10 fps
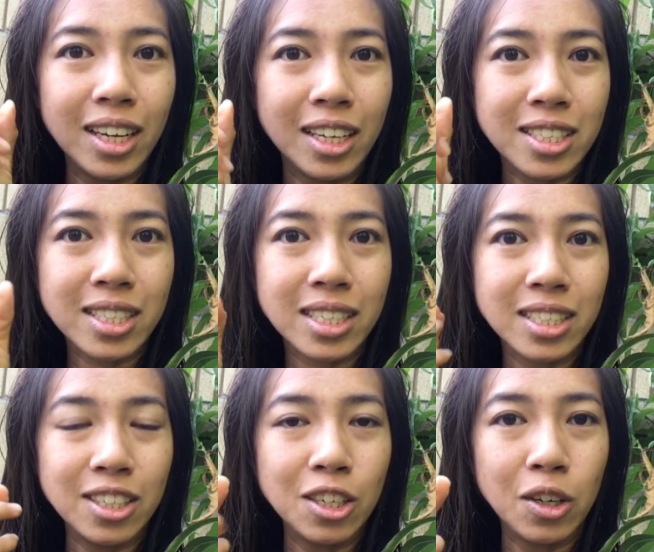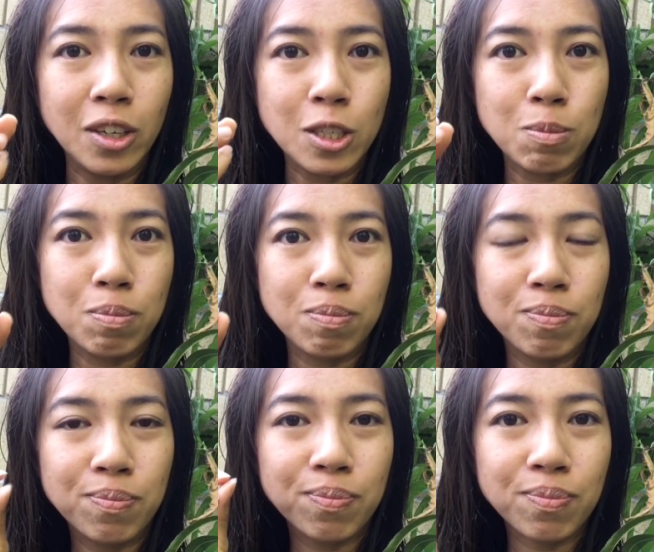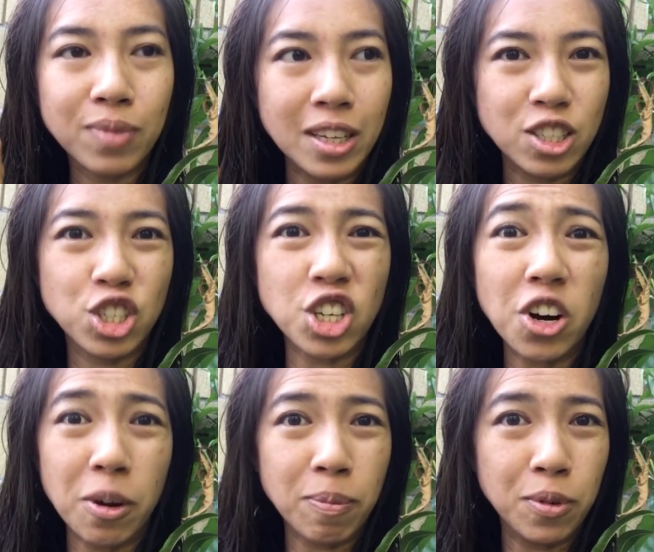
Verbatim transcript: it's, you know, it's sharp.